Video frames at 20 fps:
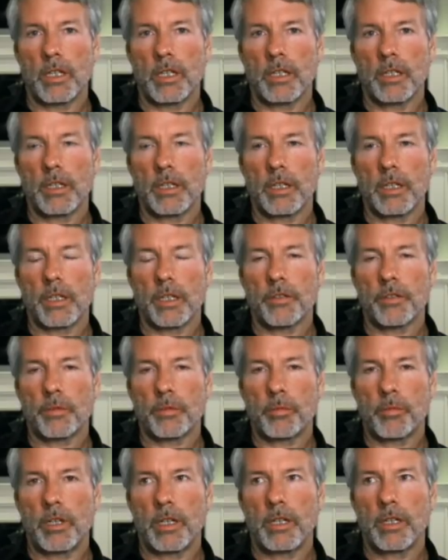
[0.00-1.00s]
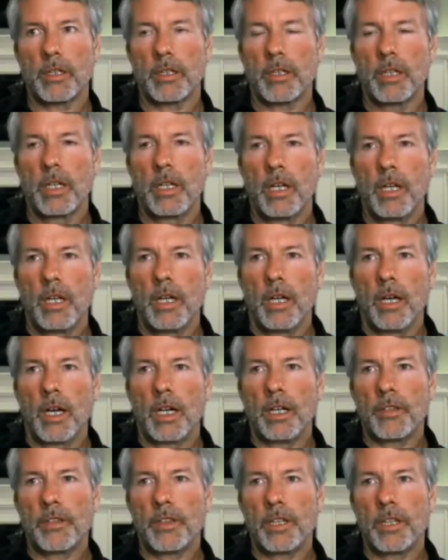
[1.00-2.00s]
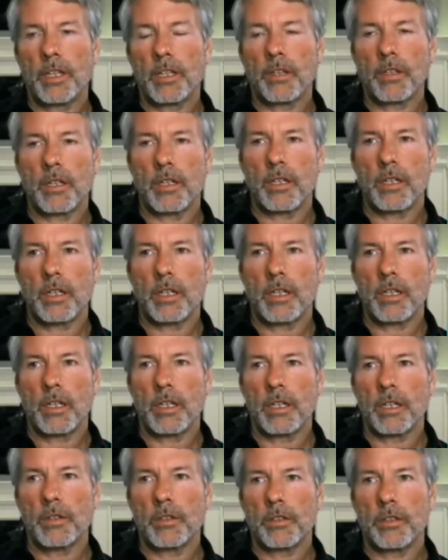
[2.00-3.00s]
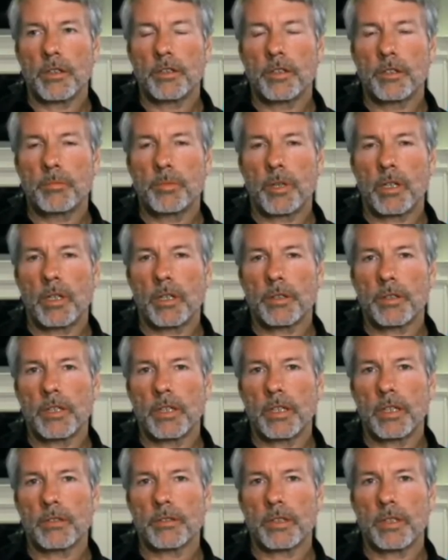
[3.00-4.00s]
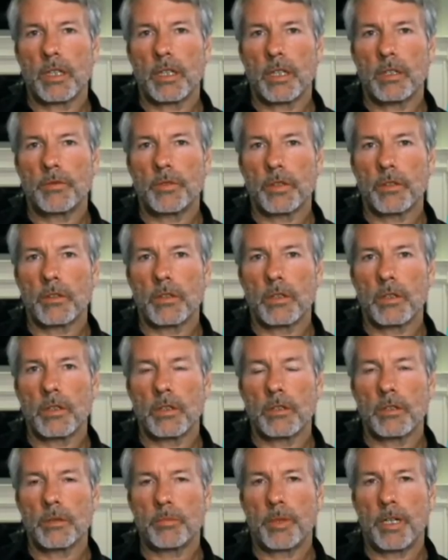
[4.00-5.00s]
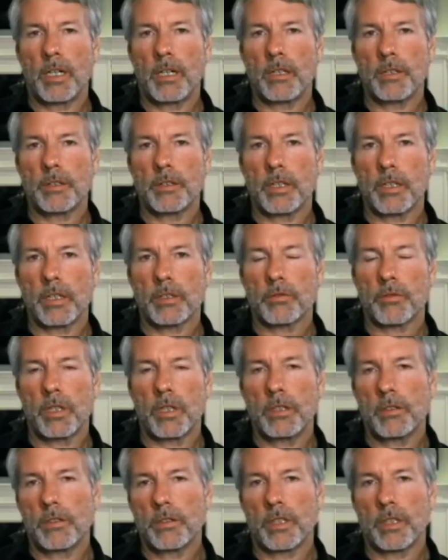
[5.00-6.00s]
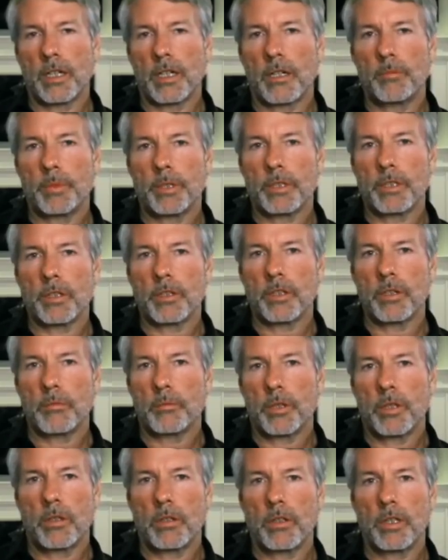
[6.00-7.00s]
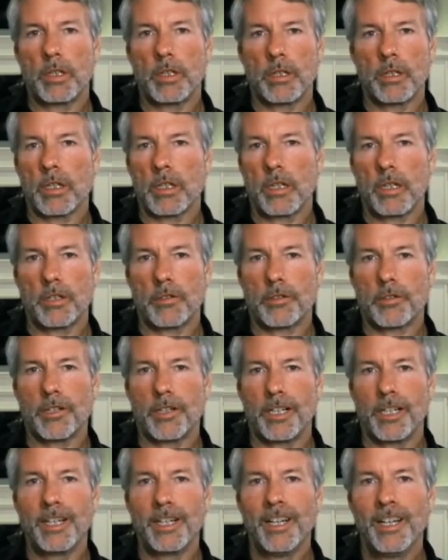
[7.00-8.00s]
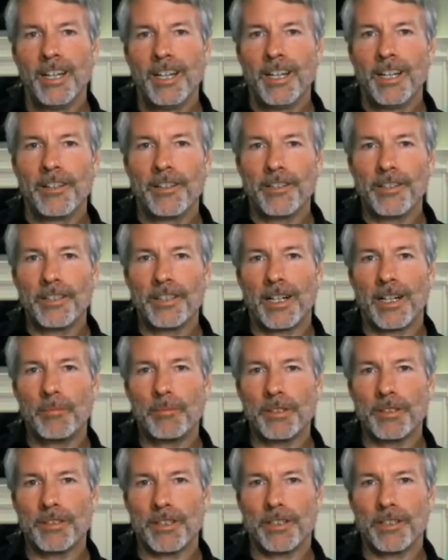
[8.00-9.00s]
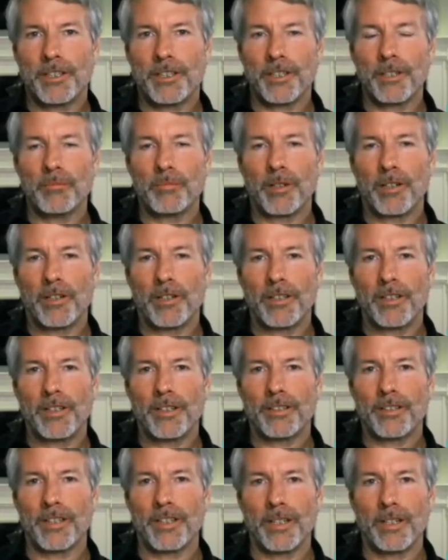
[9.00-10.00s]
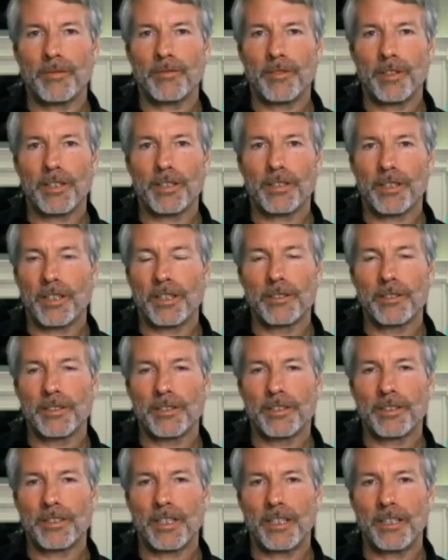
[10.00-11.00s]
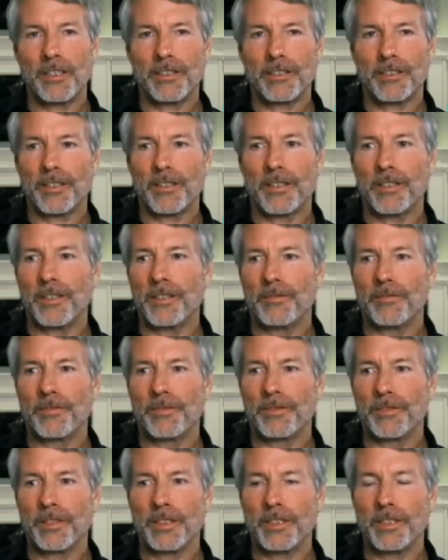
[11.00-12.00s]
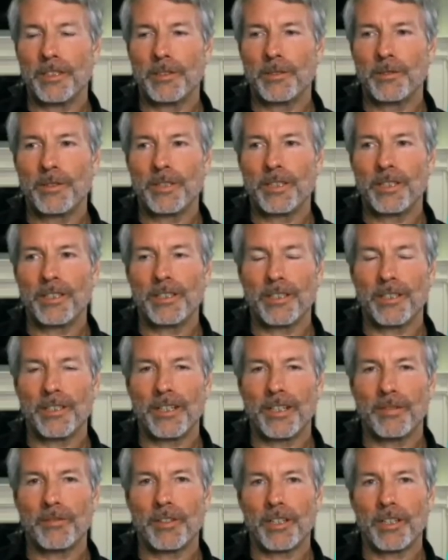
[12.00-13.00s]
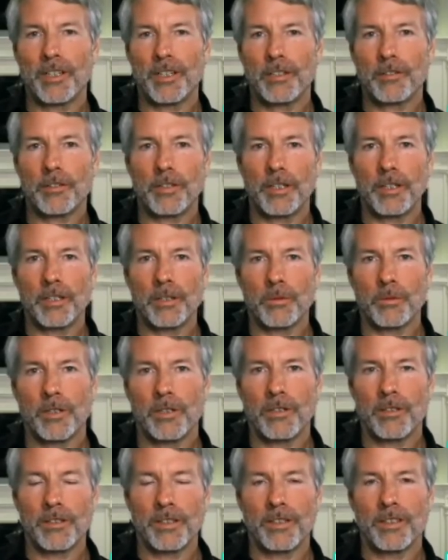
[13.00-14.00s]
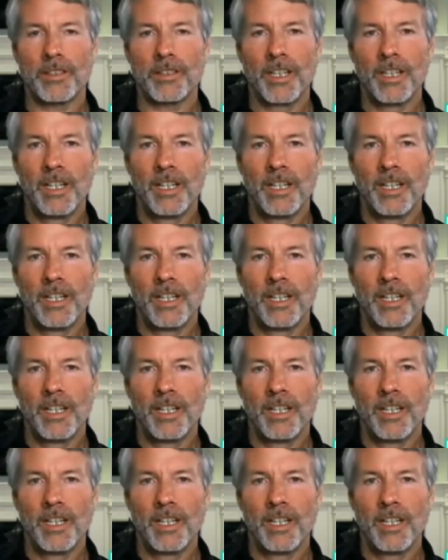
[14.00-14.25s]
and Lightning can spread. I think that there are sparks in El Salvador, and there's politics, right? There's an opposition party in the country. There's opposition parties in every single state of the union and every country in the world.